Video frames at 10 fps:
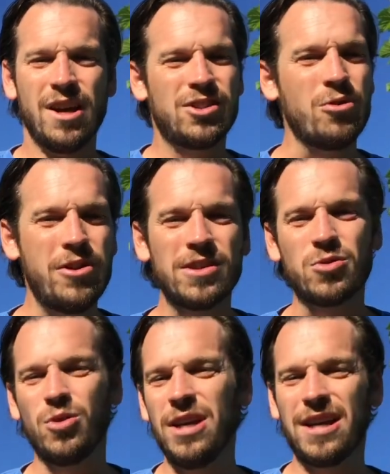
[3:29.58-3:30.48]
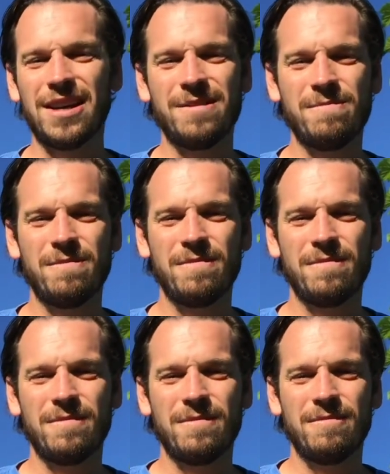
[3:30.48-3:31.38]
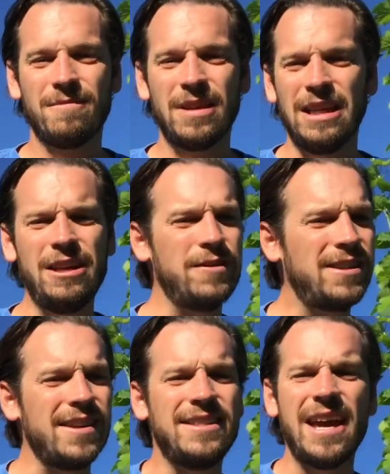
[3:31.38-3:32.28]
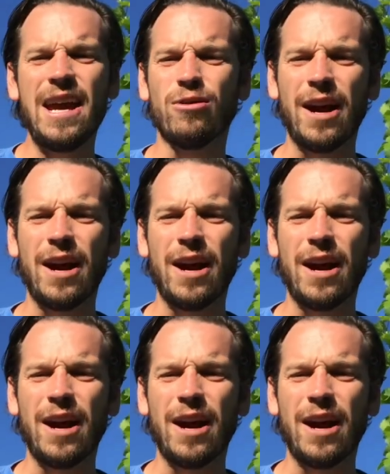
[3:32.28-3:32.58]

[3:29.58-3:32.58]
So this week, even today,